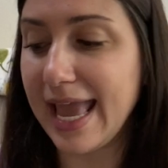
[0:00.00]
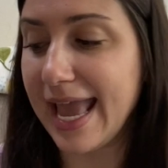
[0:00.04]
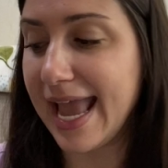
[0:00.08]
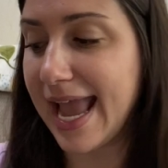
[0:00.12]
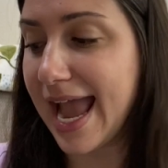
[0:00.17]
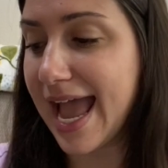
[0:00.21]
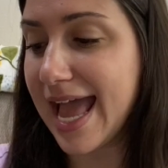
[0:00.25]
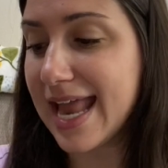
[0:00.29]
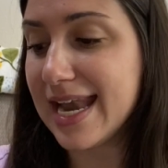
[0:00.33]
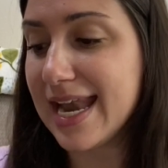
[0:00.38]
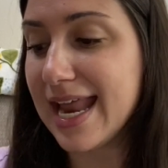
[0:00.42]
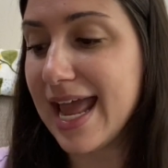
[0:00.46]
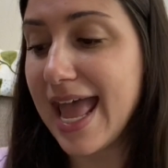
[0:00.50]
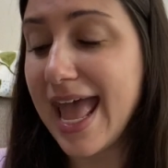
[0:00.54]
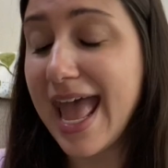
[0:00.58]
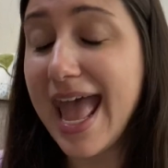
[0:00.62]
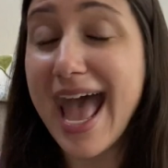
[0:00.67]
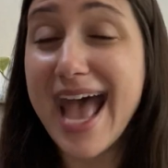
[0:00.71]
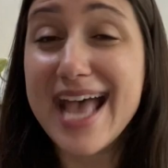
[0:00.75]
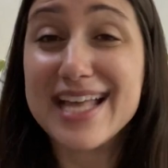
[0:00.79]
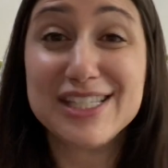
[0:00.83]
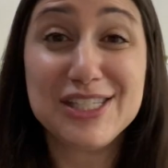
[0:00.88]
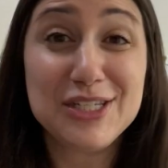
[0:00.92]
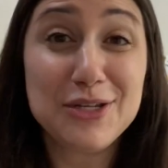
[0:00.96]
And
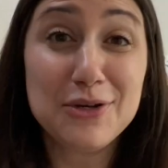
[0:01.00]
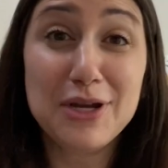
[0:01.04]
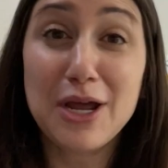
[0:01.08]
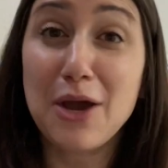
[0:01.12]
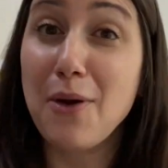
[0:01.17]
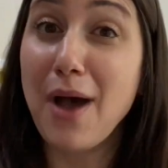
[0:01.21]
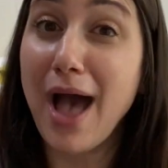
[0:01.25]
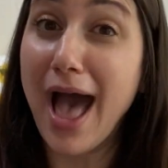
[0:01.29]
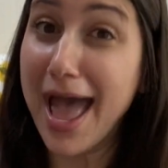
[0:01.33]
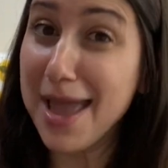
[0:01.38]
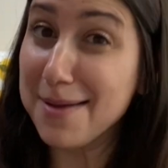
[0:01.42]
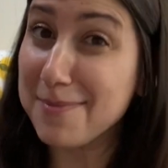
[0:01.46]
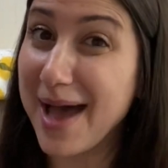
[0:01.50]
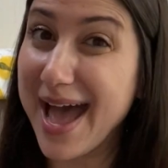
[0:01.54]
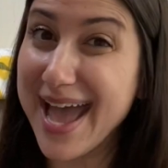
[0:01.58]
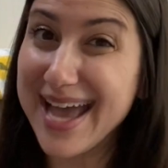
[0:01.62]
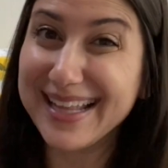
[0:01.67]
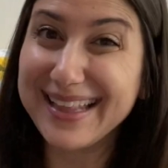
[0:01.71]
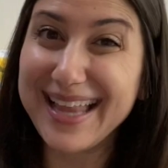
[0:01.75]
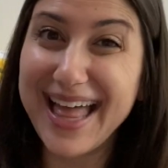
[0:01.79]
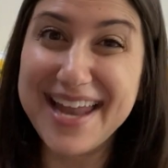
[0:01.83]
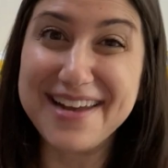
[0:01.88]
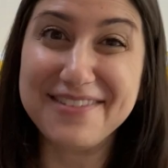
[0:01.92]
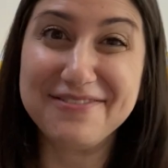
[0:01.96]
as you know, I buy
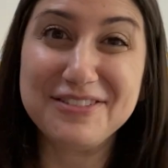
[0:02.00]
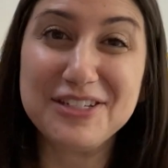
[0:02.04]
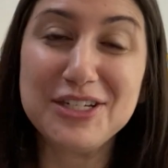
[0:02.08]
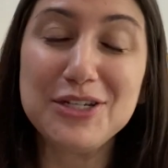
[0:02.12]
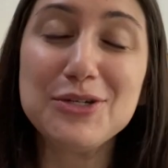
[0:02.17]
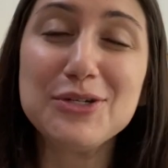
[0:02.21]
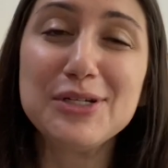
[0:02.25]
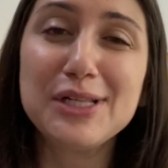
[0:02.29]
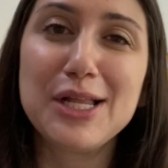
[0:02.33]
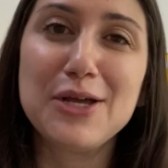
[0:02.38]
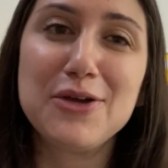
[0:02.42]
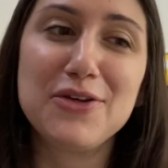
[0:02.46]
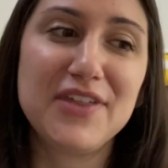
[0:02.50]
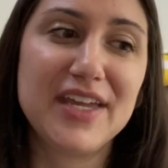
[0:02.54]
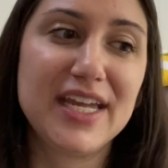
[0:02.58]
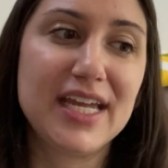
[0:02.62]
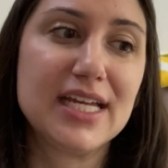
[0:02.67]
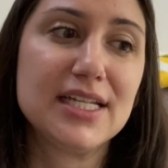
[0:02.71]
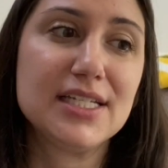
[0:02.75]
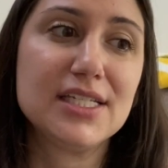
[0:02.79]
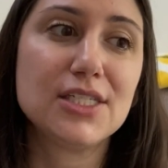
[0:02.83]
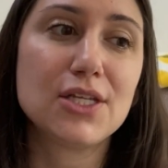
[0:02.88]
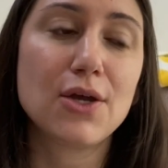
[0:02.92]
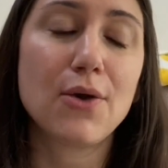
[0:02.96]
a lot of new clothing.
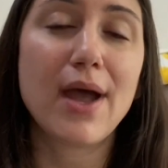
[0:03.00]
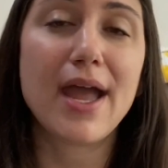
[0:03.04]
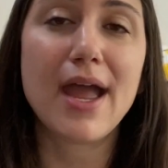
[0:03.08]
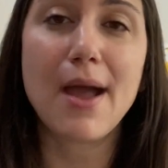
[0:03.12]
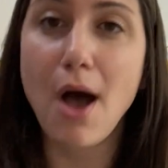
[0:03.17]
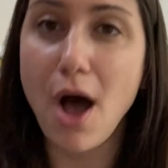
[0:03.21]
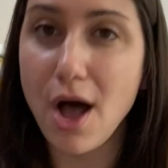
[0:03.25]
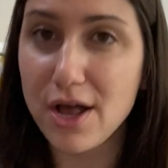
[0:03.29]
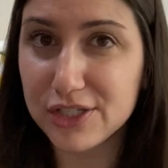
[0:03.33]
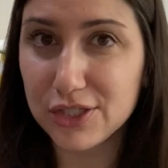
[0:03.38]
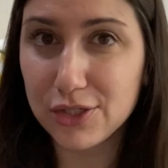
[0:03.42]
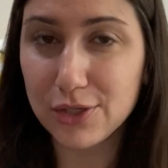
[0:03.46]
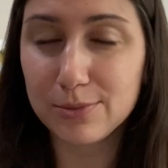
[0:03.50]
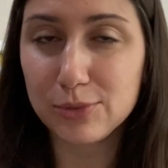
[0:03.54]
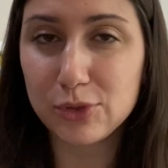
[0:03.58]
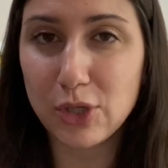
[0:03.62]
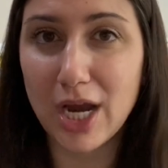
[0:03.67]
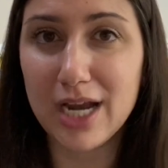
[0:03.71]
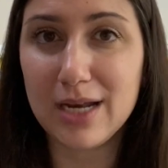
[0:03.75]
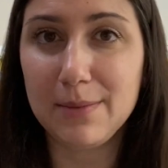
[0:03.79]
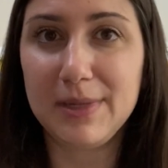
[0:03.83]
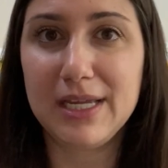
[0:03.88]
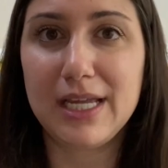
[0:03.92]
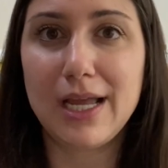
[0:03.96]
And so I also am
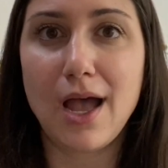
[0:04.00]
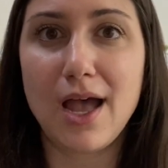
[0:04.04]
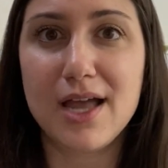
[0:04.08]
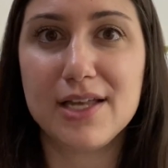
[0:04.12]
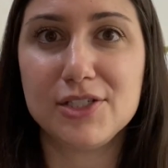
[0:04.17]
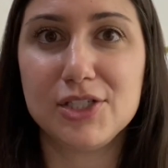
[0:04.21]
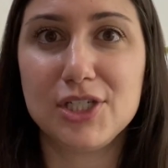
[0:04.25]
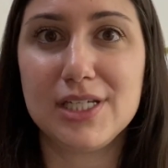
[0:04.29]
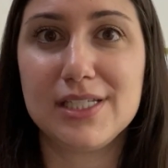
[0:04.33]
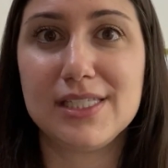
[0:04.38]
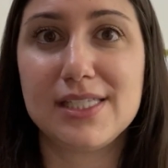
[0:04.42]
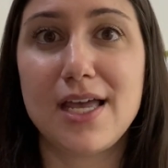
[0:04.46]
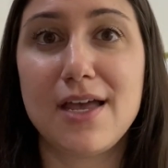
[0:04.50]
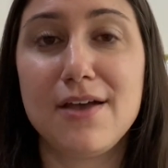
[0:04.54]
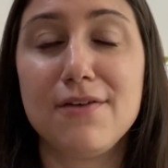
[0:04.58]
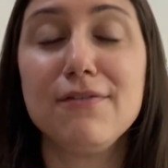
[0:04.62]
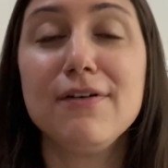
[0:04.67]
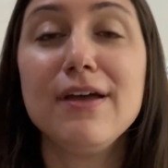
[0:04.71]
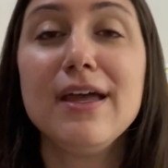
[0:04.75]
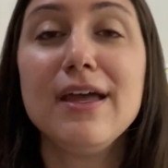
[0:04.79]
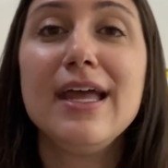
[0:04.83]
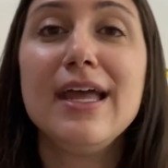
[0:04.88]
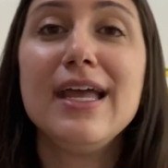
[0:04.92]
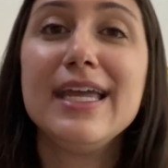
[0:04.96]
trying to be conscious of
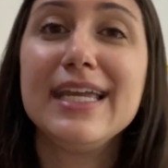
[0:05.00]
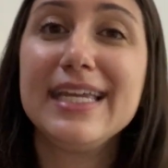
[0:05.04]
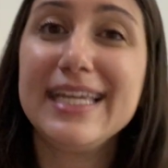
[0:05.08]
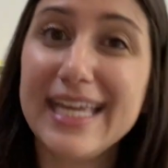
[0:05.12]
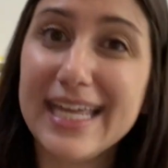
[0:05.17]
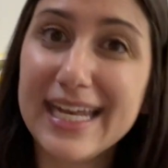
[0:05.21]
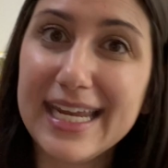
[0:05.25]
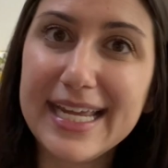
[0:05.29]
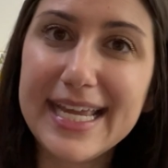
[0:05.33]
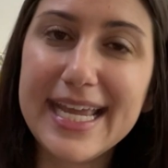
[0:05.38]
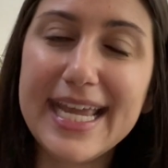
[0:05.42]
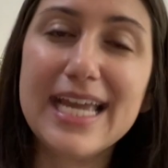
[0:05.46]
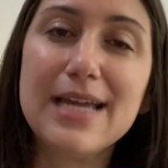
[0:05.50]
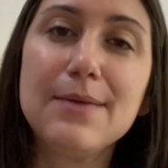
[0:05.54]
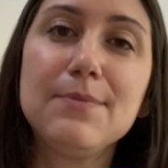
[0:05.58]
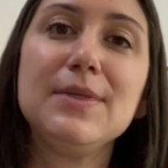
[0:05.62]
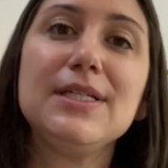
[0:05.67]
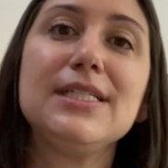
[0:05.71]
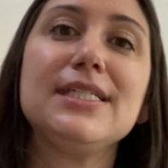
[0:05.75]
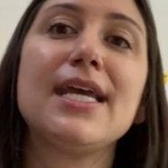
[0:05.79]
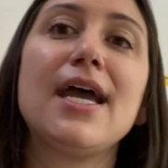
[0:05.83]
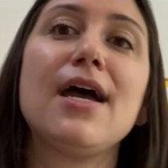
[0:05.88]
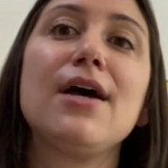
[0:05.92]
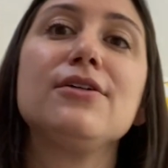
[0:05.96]
getting
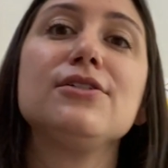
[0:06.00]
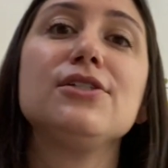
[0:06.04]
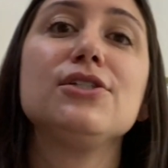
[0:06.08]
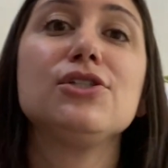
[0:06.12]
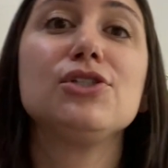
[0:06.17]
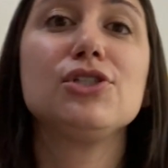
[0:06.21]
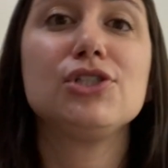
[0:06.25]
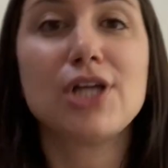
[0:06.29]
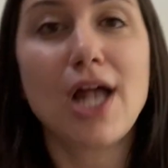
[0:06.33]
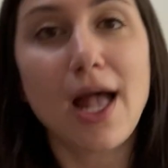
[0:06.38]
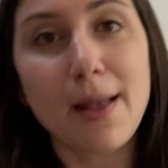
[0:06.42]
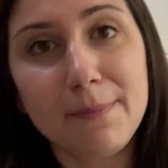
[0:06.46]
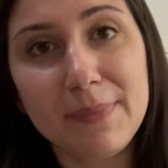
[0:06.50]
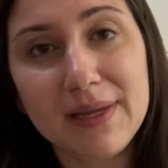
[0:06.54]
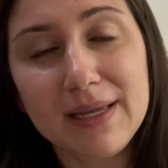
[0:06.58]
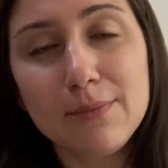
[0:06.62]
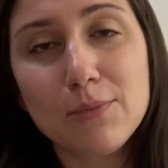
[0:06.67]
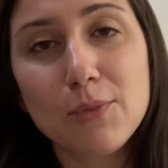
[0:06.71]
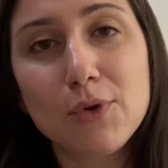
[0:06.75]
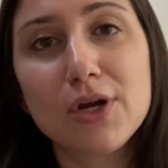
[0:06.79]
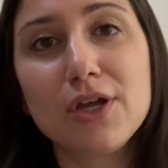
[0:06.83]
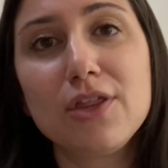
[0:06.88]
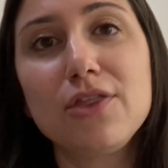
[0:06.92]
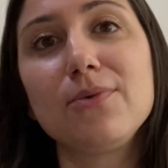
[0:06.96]
hand-me-downs, shopping
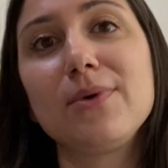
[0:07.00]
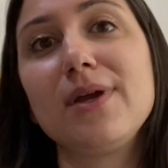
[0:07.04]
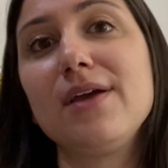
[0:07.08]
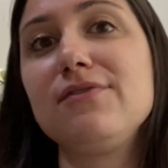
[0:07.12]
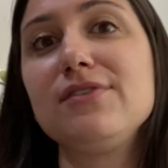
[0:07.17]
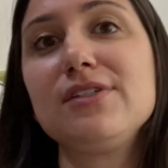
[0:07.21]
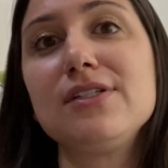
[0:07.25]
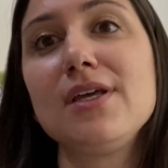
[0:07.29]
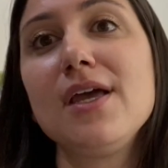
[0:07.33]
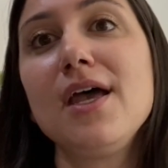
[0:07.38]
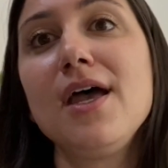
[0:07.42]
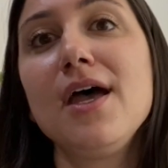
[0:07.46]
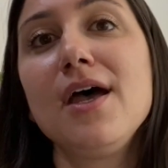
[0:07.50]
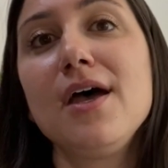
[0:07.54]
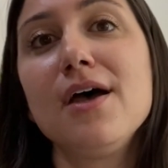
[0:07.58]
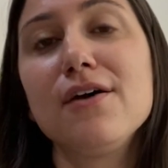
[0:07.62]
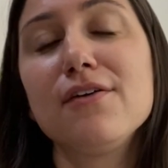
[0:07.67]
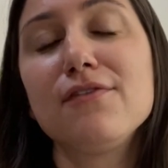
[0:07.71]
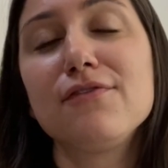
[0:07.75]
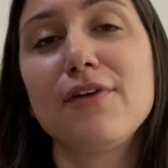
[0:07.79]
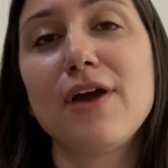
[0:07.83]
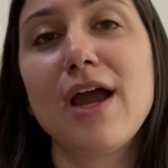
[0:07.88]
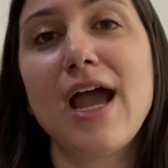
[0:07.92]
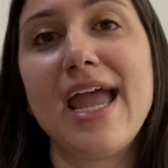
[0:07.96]
more thrift
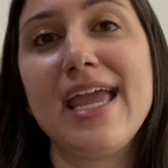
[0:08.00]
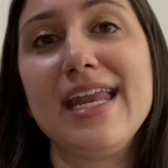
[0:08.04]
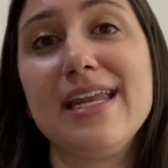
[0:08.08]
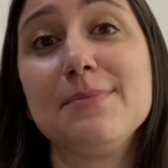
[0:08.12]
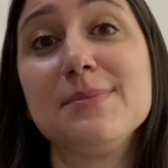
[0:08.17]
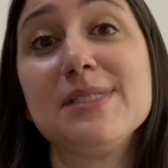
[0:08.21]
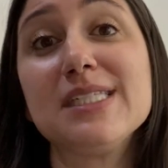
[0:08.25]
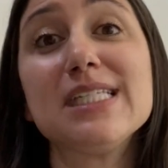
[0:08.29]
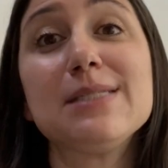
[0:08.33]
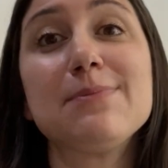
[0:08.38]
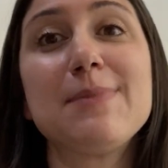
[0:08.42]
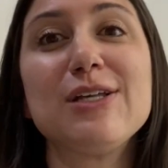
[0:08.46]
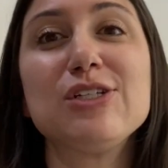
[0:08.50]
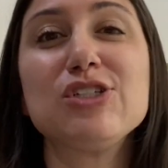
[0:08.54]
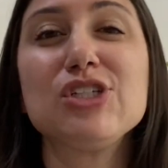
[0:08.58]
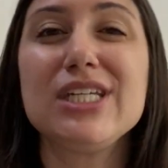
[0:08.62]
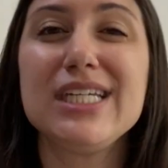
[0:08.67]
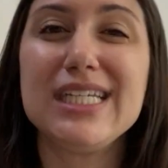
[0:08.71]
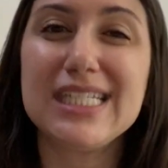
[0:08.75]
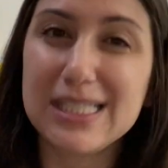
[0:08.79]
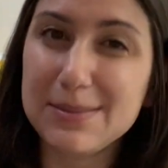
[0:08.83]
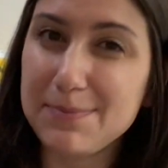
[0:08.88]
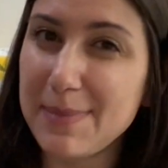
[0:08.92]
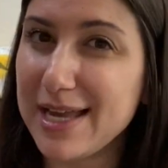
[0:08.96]
for items,
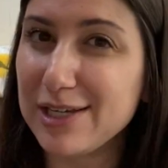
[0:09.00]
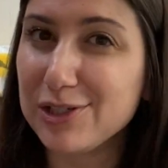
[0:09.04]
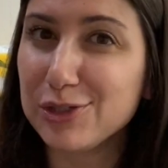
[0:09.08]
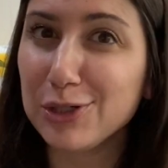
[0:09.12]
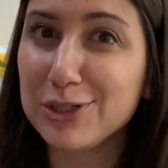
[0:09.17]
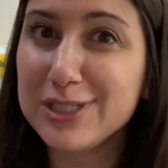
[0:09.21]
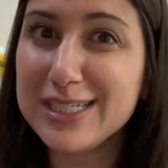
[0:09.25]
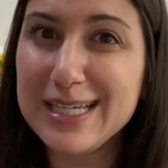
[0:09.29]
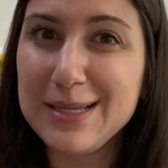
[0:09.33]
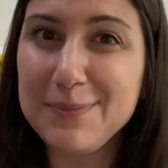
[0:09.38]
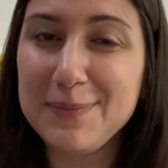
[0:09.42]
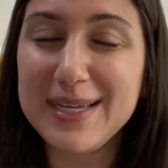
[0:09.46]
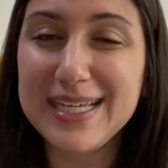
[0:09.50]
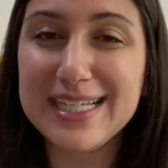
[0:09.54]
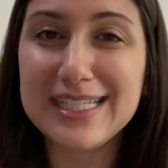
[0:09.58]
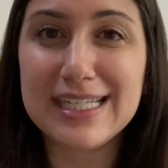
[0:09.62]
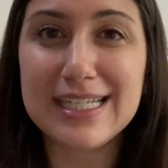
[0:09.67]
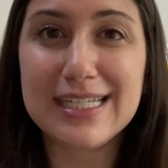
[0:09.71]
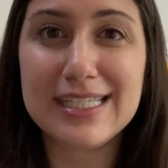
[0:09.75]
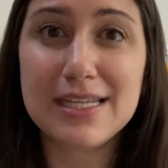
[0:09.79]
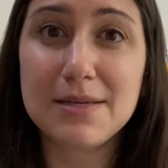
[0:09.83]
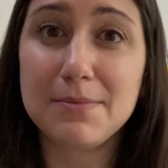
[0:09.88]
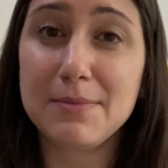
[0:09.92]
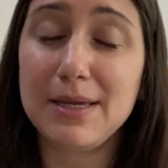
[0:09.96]
especially specialty
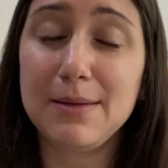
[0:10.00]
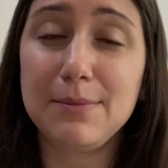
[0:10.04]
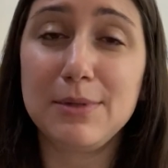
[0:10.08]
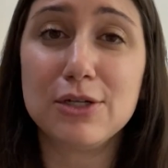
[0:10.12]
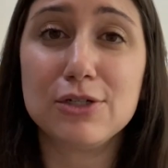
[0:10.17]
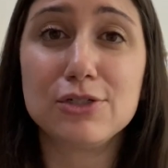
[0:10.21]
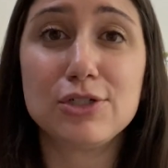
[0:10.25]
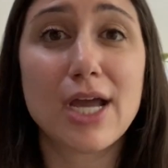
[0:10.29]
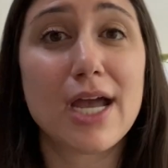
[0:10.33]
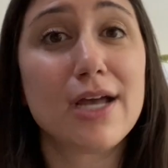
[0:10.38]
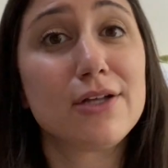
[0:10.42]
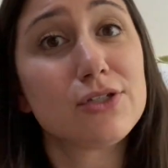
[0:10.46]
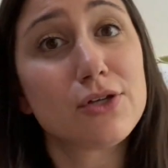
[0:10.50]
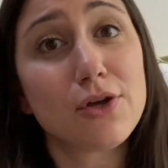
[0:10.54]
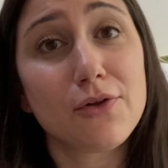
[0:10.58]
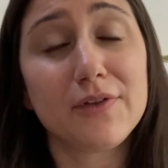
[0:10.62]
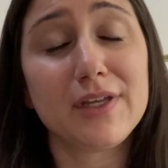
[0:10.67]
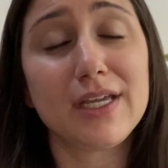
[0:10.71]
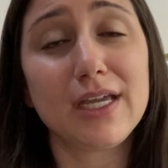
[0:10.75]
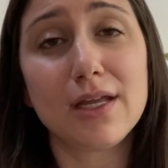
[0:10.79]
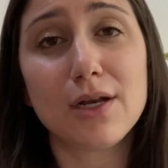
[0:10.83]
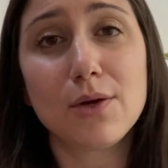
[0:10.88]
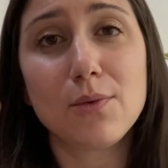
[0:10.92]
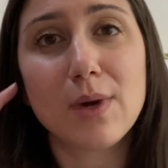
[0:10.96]
pieces that maybe your child's
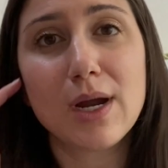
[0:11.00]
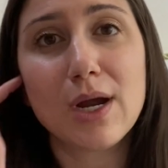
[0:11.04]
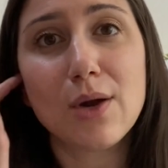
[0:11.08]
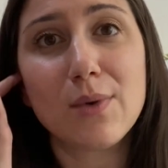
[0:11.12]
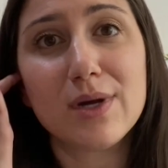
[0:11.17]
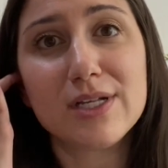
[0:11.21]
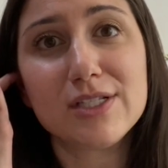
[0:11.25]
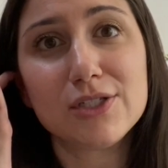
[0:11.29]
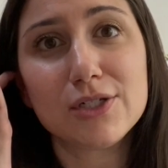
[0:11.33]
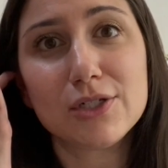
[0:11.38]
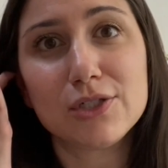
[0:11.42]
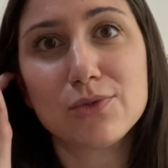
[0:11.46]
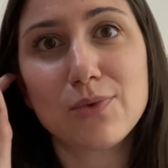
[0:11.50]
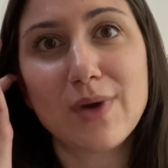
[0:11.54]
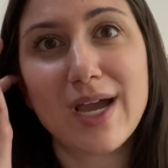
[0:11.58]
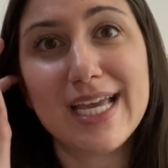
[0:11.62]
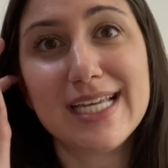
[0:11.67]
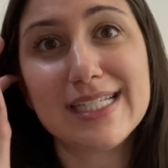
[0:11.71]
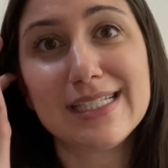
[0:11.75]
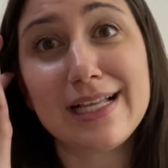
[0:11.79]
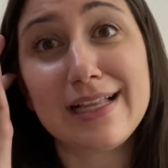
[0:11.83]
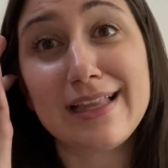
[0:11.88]
only going to wear once or twice.